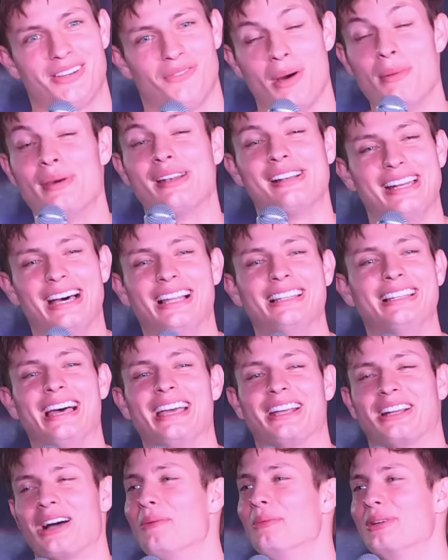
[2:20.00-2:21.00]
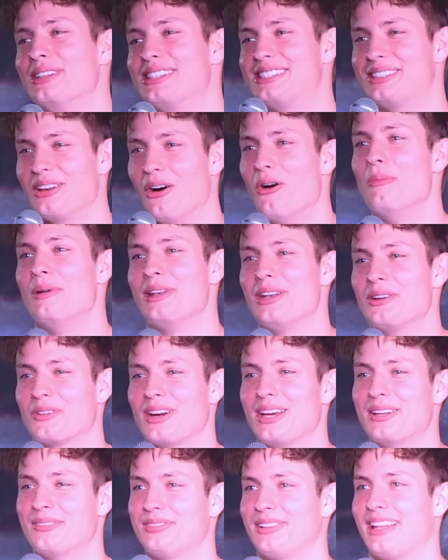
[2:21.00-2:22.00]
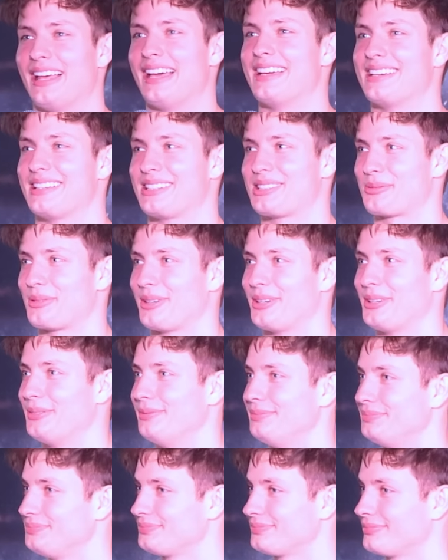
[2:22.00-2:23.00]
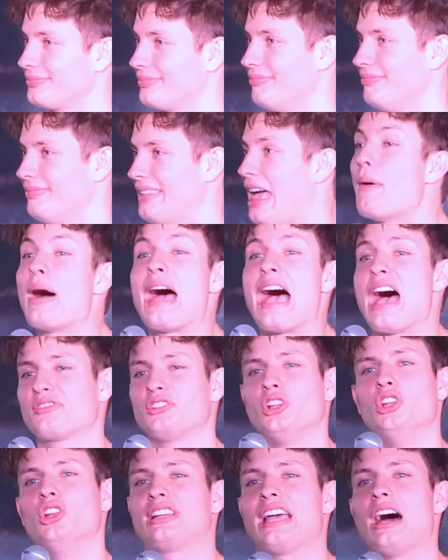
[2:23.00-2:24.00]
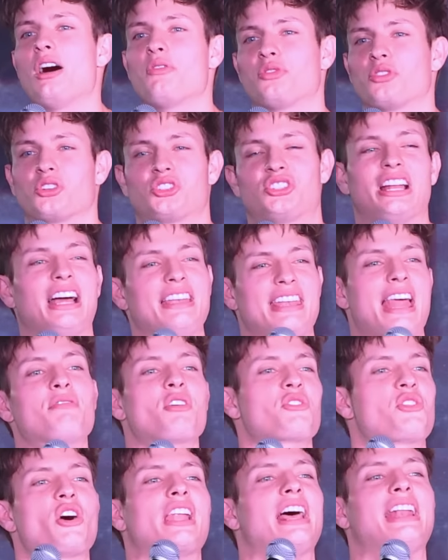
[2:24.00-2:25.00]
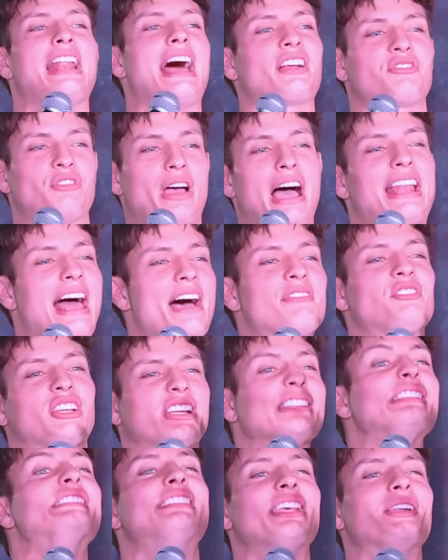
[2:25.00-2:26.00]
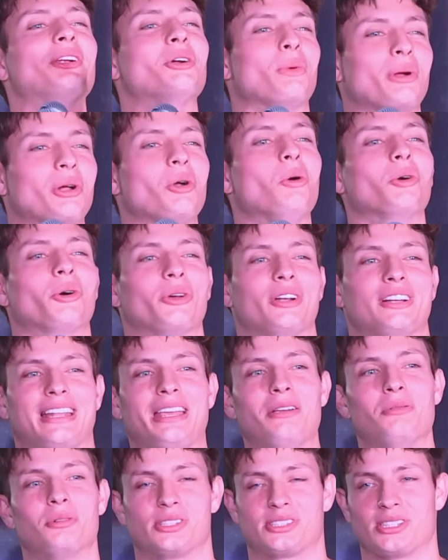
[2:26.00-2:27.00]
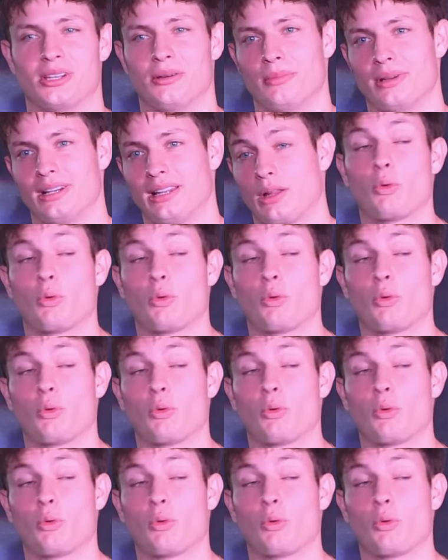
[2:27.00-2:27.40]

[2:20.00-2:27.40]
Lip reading: Women in LA come with so many red flags. Now I have to look out for shit I never thought I'd have to consider when going on a date with somebody.